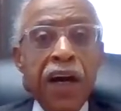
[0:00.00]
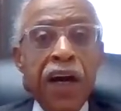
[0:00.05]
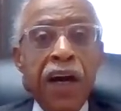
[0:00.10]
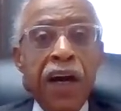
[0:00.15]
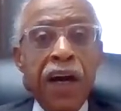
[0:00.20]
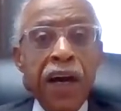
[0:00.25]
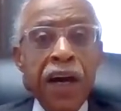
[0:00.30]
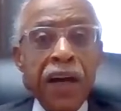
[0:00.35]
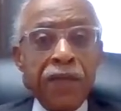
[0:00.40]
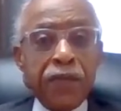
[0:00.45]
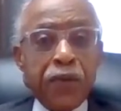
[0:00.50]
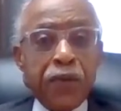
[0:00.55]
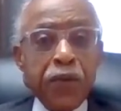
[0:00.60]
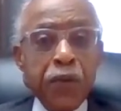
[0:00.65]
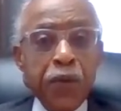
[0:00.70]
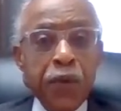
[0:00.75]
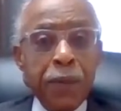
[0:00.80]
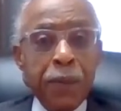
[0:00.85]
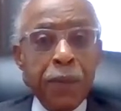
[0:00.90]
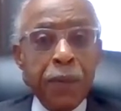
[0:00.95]
have to
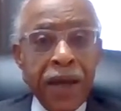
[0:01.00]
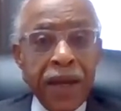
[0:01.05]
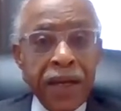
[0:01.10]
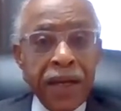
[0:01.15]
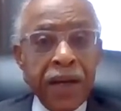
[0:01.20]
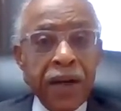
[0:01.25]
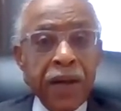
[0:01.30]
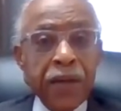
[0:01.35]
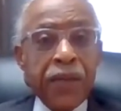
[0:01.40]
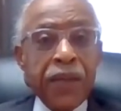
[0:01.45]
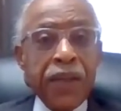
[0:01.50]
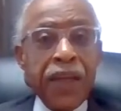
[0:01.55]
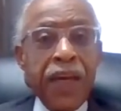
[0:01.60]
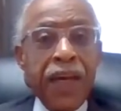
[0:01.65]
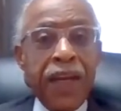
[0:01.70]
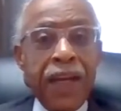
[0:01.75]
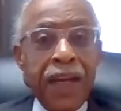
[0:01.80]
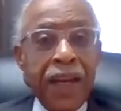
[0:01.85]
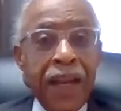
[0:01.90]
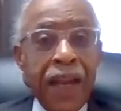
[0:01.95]
remain healthy
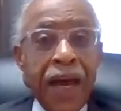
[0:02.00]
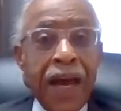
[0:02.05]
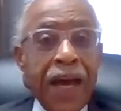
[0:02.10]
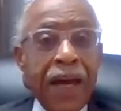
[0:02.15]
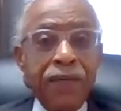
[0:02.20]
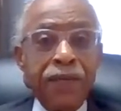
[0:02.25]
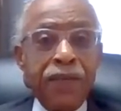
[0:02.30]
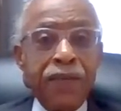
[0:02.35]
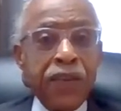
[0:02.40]
and alive.